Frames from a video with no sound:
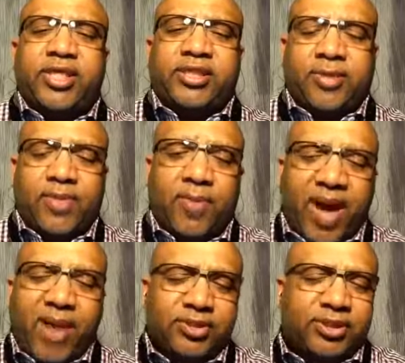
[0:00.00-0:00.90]
Listen, the
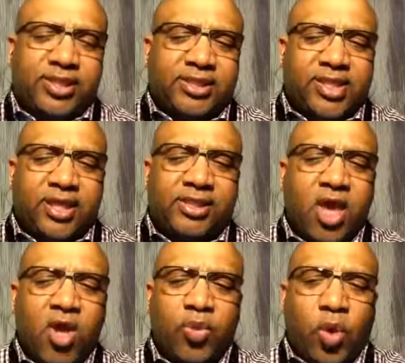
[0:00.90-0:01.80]
Bible says this
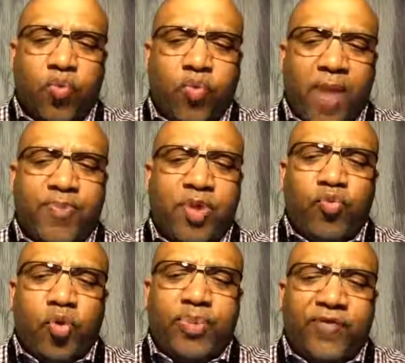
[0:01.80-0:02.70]
the
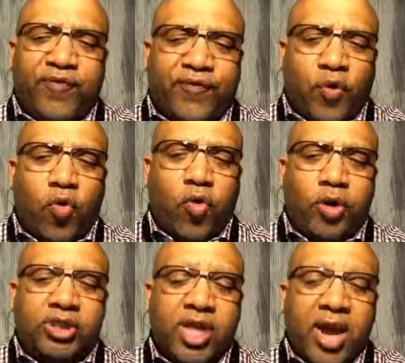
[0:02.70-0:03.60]
weapon will be
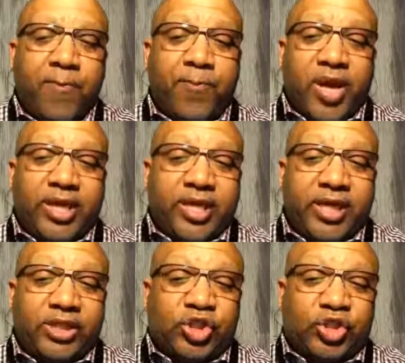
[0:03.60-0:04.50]
forged, but
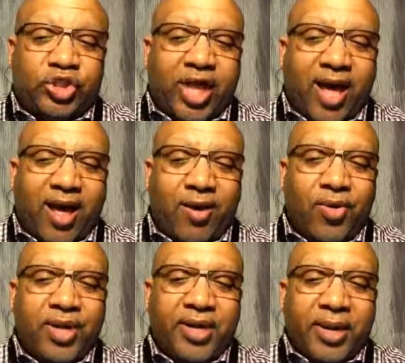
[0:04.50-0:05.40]
it
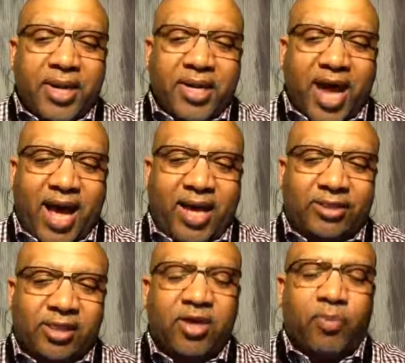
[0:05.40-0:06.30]
shall
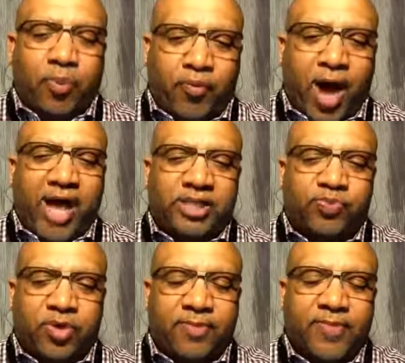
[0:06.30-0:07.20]
not
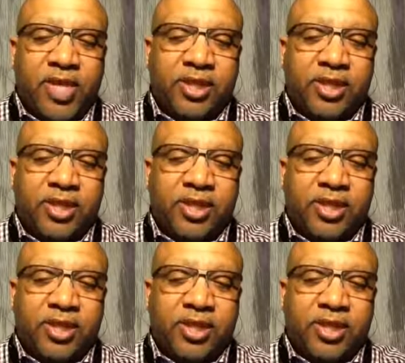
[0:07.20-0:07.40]
prosper.